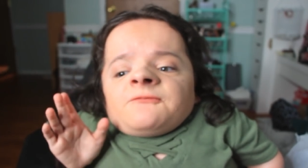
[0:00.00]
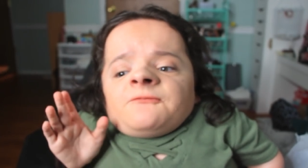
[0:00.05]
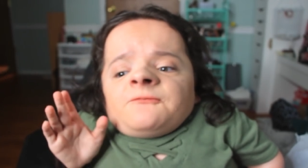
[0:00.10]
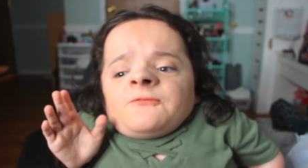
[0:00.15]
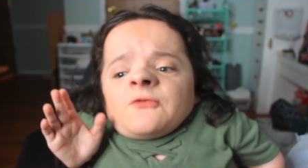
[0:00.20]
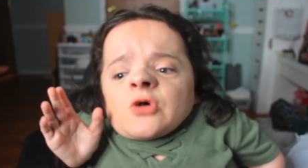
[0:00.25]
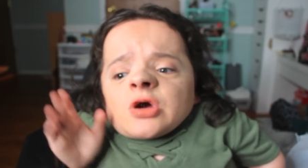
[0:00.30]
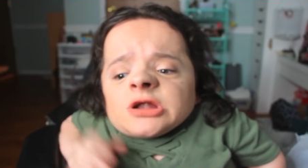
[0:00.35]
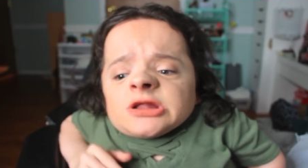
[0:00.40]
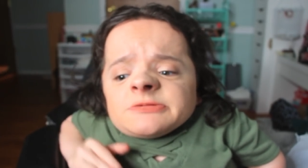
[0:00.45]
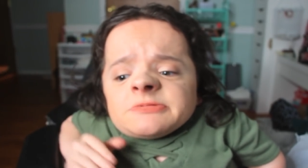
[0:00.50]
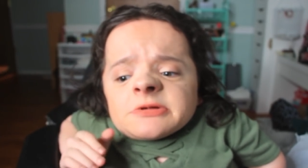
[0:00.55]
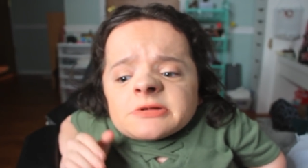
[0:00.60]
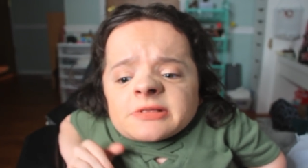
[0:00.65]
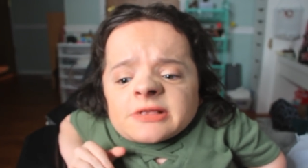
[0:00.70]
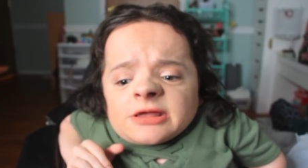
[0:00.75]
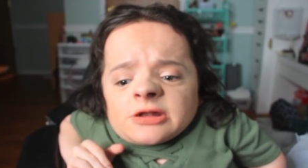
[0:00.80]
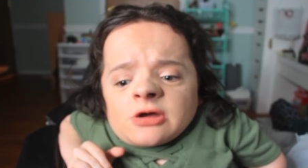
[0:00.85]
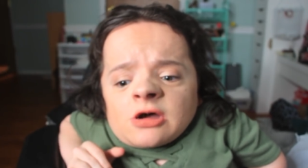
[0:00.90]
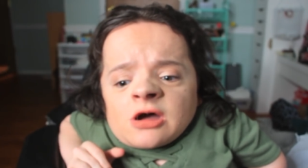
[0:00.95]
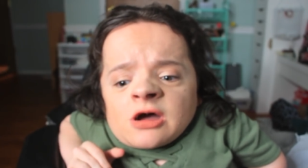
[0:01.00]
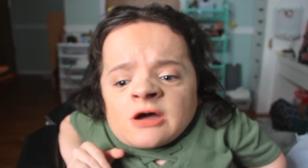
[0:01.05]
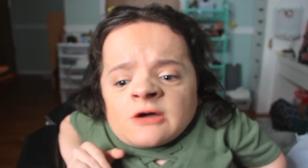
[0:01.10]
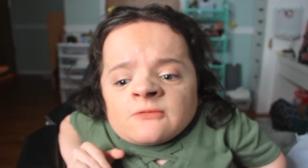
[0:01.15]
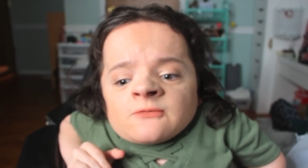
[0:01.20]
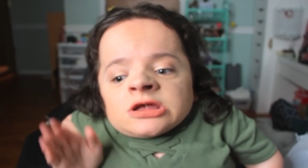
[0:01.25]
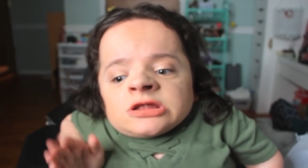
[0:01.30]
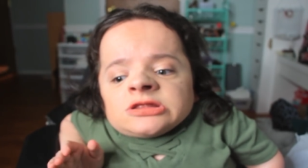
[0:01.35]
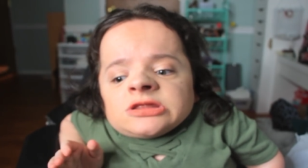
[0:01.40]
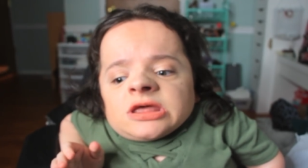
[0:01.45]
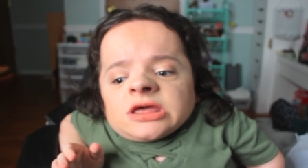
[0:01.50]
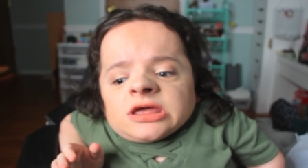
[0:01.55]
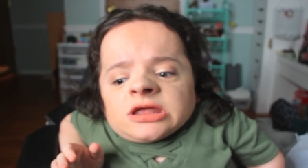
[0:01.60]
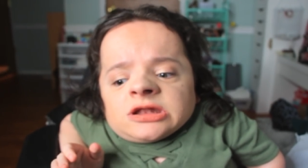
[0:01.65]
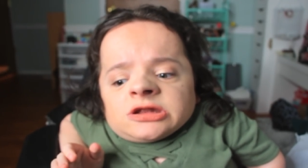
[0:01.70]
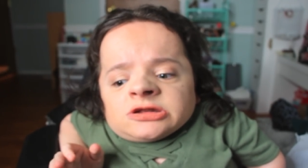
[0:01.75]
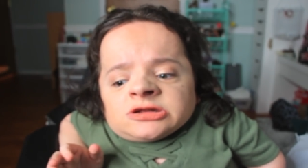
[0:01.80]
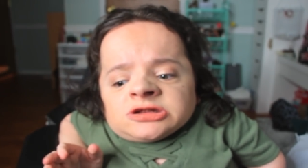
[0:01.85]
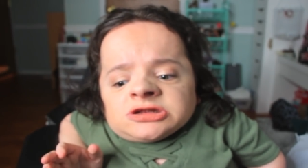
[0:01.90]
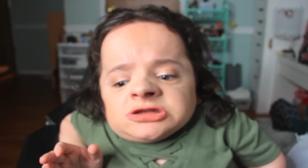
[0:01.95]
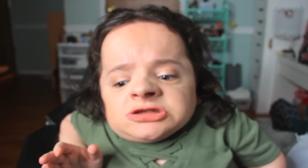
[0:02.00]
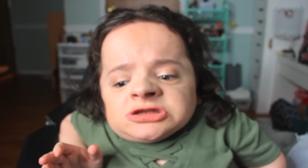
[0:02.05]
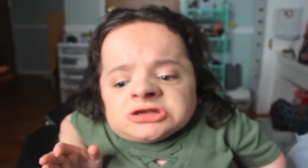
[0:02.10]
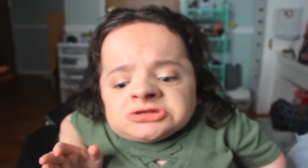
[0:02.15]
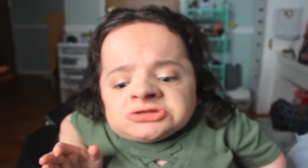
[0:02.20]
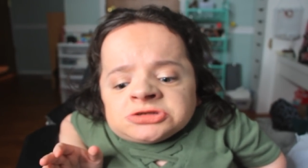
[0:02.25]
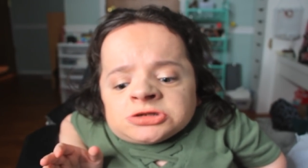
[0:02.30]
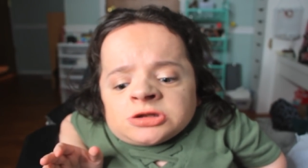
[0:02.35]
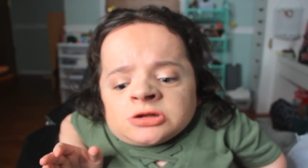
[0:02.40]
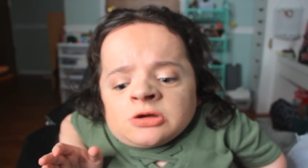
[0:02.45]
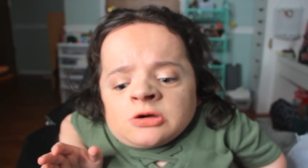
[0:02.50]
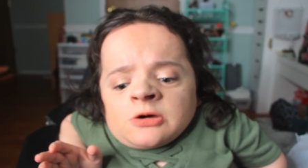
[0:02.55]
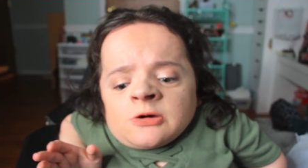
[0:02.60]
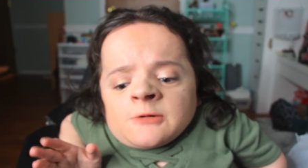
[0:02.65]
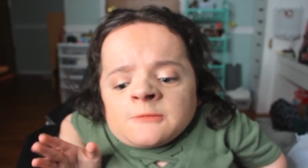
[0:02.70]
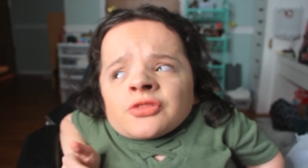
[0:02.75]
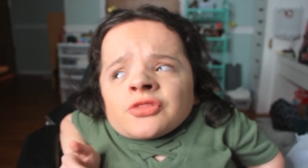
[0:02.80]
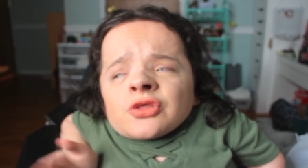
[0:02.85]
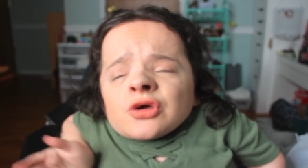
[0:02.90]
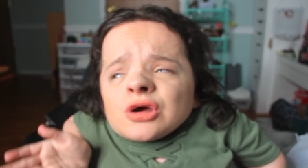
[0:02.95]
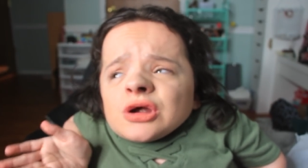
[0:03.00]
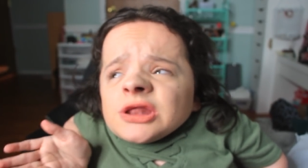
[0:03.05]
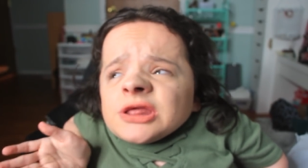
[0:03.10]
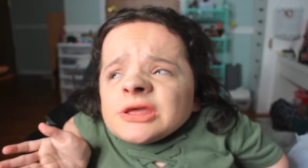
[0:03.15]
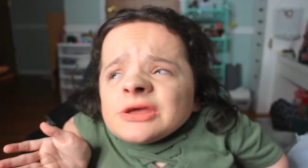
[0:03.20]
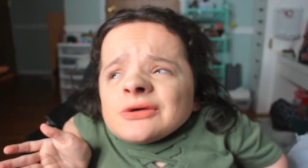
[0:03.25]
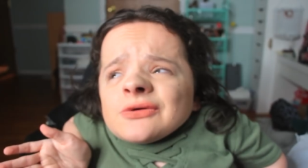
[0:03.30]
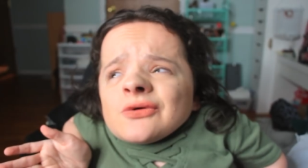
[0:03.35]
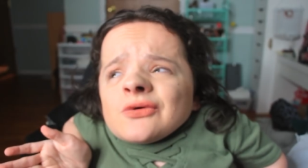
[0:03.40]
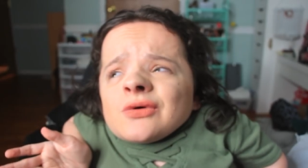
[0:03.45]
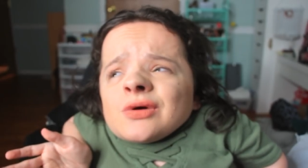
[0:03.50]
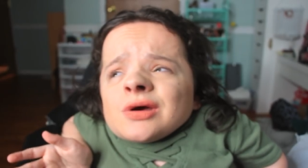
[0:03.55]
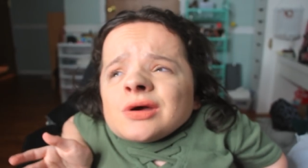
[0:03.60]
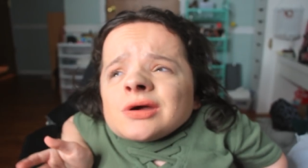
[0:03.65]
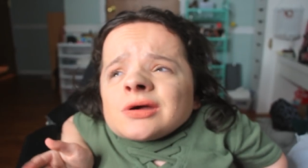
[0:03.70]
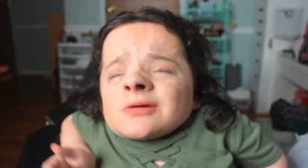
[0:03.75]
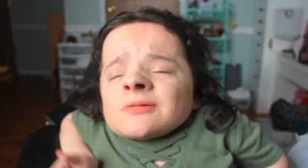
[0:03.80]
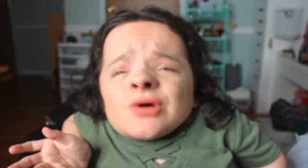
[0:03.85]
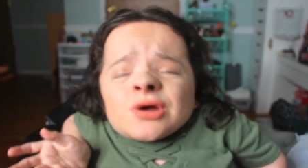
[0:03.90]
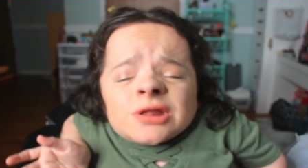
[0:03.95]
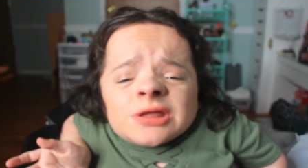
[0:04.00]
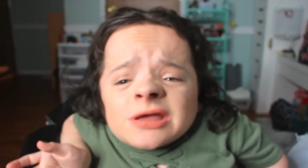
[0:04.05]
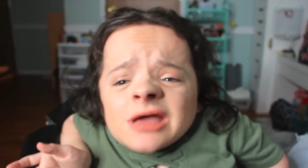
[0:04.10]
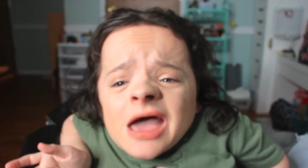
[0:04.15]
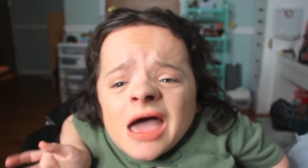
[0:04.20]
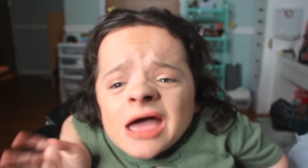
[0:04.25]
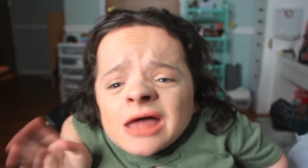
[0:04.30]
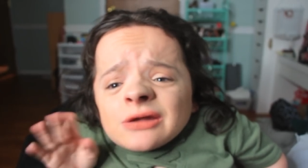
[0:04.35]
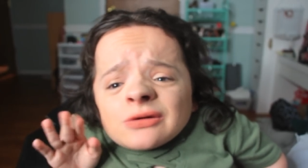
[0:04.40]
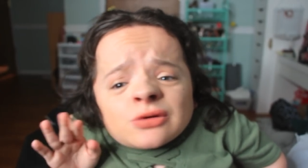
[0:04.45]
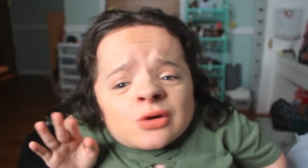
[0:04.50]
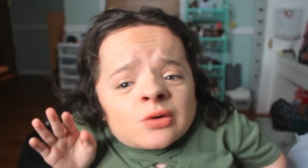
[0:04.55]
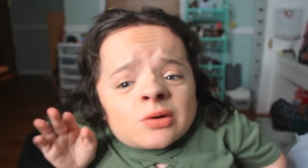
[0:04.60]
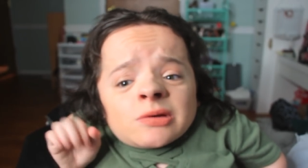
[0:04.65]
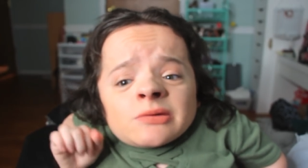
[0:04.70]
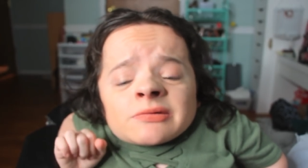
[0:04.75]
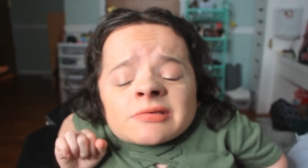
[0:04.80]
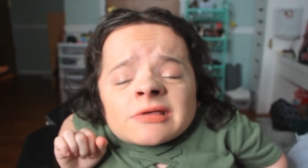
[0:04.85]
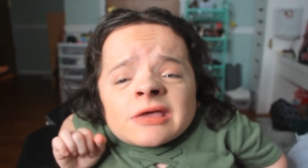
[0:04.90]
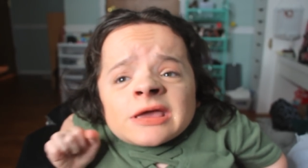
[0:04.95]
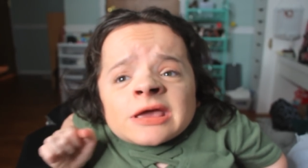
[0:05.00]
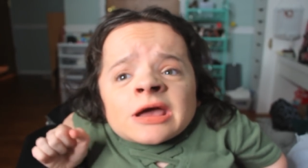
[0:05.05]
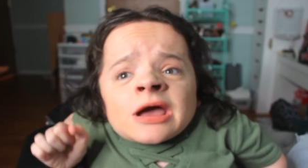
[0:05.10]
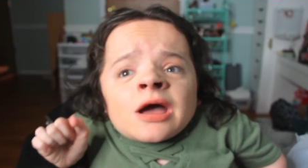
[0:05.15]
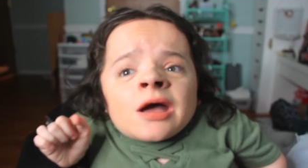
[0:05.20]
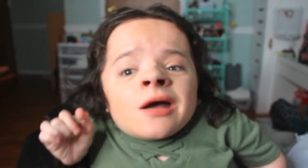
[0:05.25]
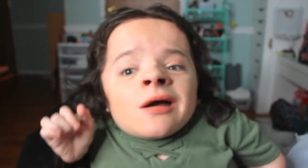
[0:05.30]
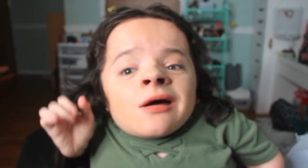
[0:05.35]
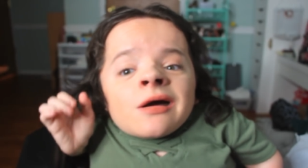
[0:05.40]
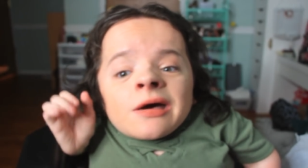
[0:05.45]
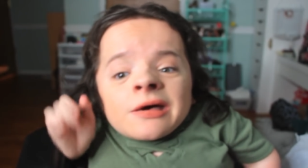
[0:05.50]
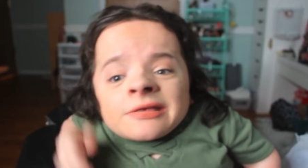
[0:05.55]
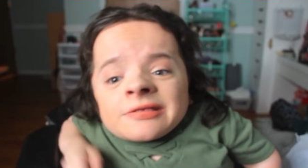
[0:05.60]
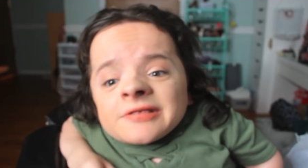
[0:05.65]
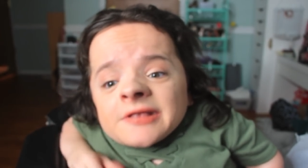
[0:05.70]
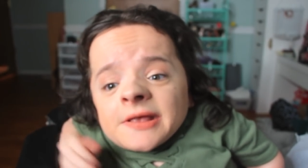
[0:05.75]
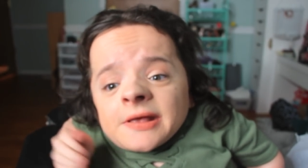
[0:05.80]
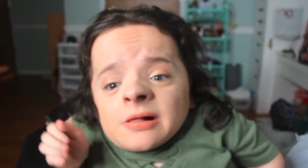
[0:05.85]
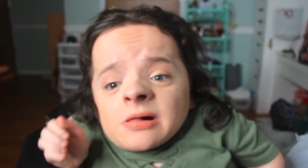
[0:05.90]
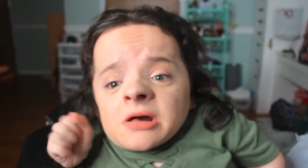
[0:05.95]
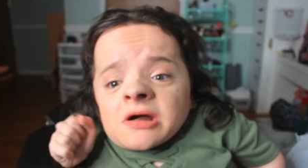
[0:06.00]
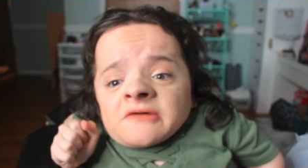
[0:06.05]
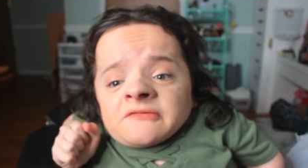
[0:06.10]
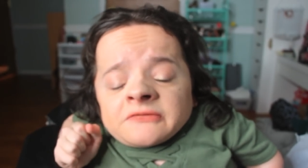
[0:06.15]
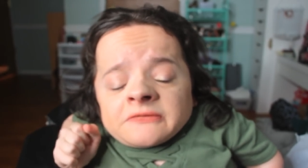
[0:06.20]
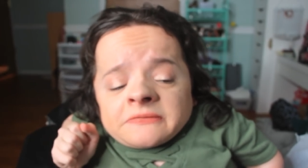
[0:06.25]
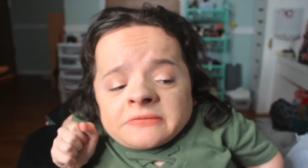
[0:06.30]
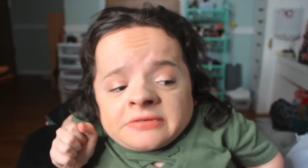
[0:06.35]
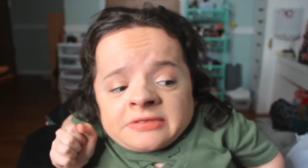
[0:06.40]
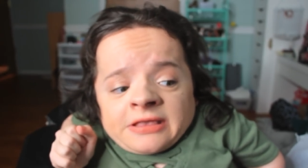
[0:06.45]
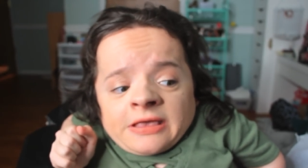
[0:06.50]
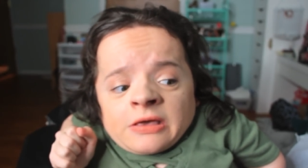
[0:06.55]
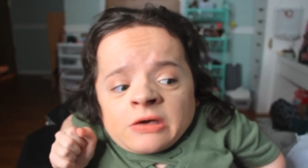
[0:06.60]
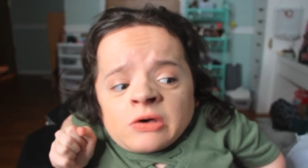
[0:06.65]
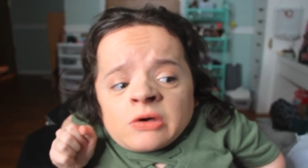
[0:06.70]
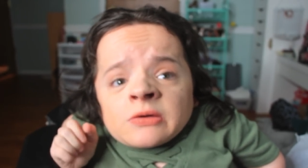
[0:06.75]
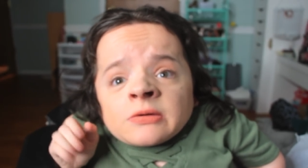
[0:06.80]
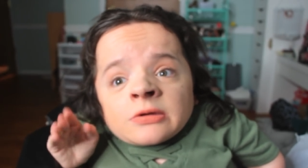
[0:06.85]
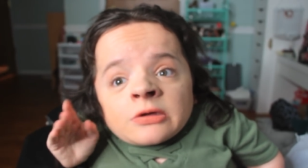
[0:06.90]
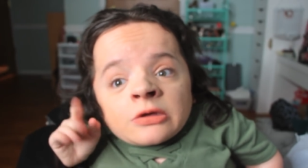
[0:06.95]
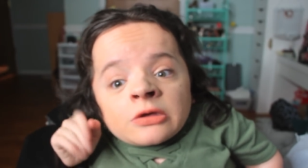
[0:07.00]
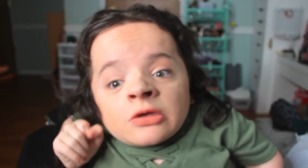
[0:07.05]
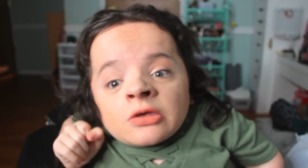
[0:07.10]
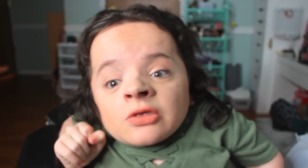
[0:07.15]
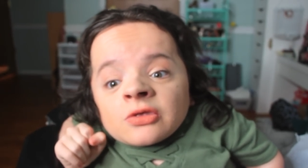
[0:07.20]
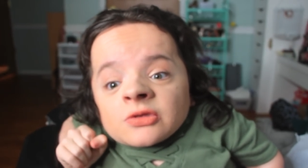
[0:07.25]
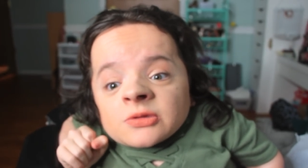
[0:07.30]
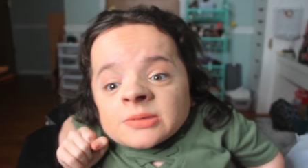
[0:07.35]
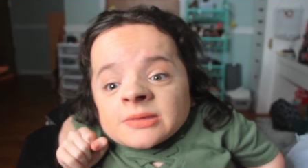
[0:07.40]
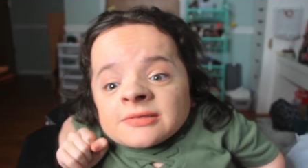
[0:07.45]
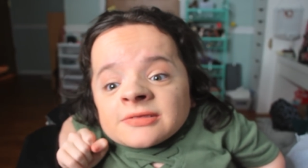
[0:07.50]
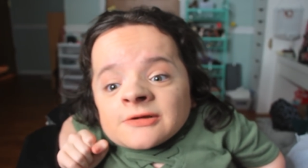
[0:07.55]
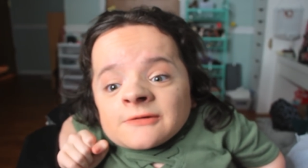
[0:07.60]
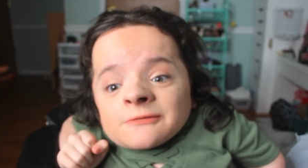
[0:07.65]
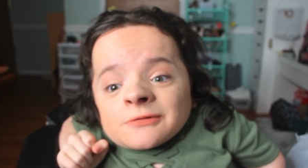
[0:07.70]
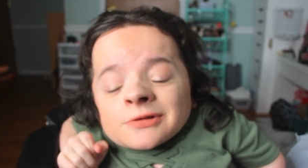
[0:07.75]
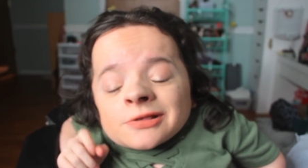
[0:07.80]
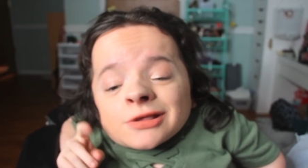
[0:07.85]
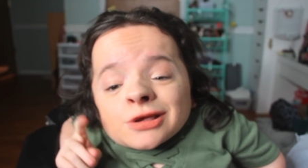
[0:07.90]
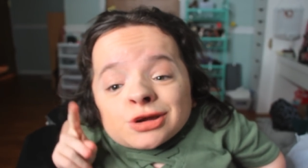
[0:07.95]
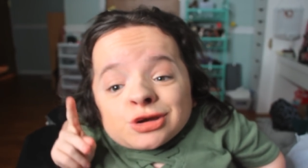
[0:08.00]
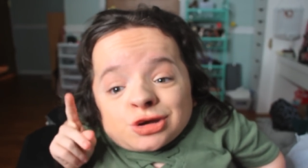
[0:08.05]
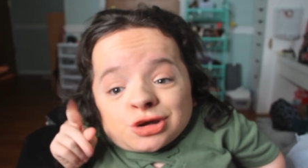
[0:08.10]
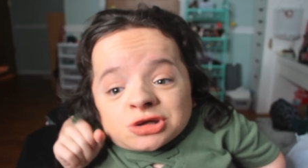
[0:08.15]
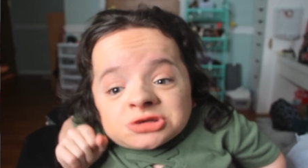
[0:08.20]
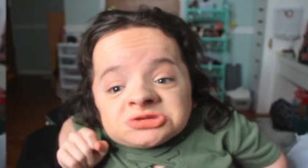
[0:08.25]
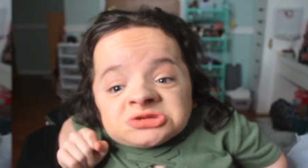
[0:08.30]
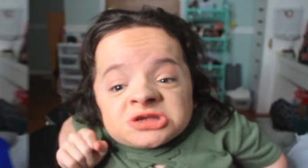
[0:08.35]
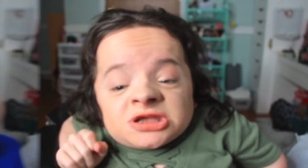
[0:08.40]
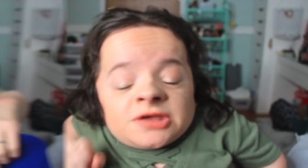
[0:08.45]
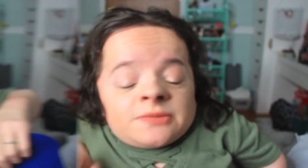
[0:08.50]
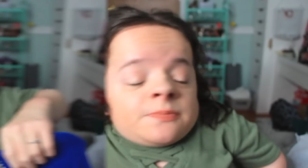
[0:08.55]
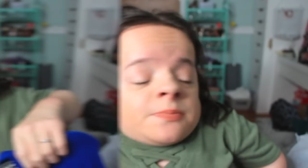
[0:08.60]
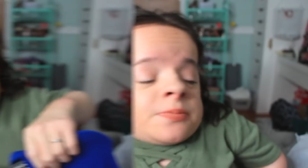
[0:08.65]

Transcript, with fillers: 40% off, and then an additional 30 or 40, I don't know. It was like a sale off of a sale, so the stuff was dirt cheap.